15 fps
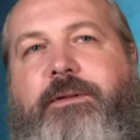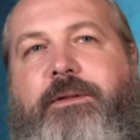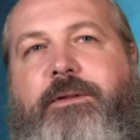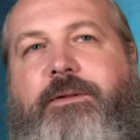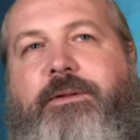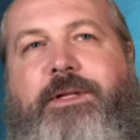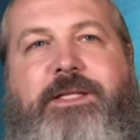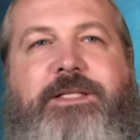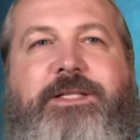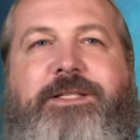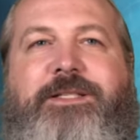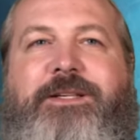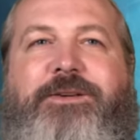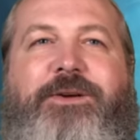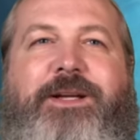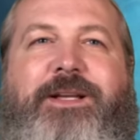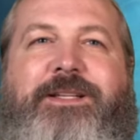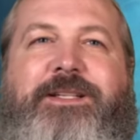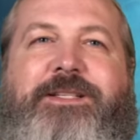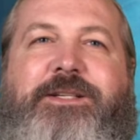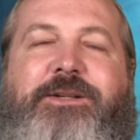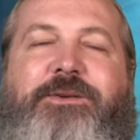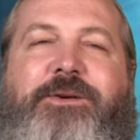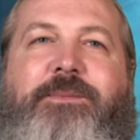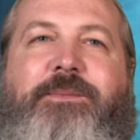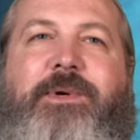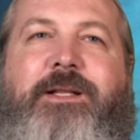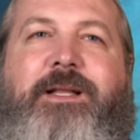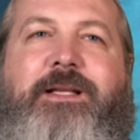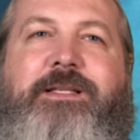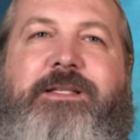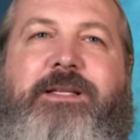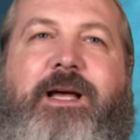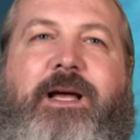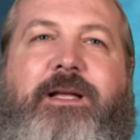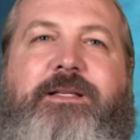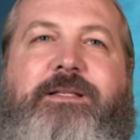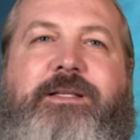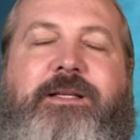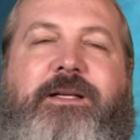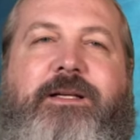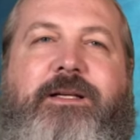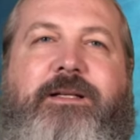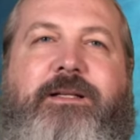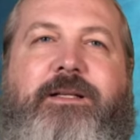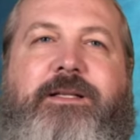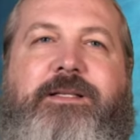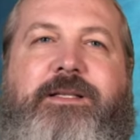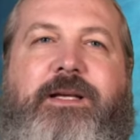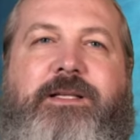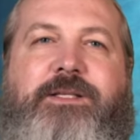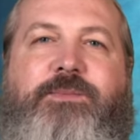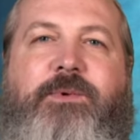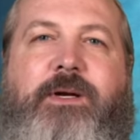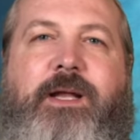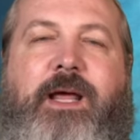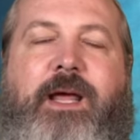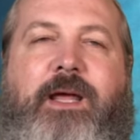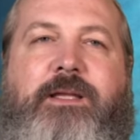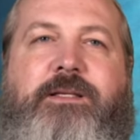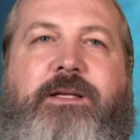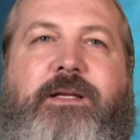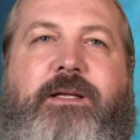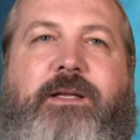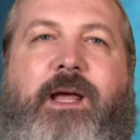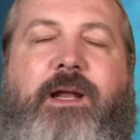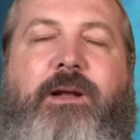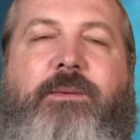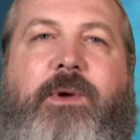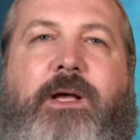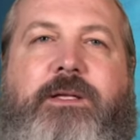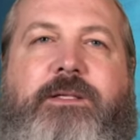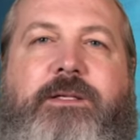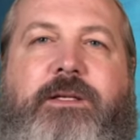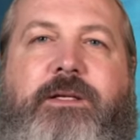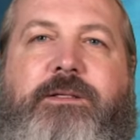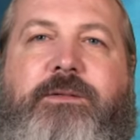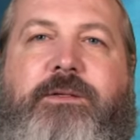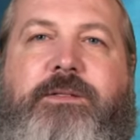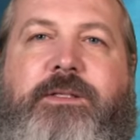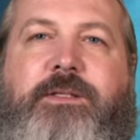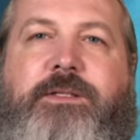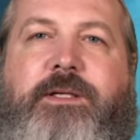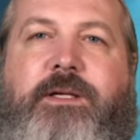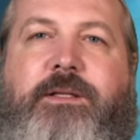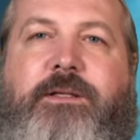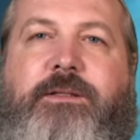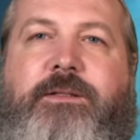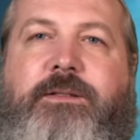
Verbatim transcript: let's just agree to disagree, but let's not spread hate and animosity towards each other.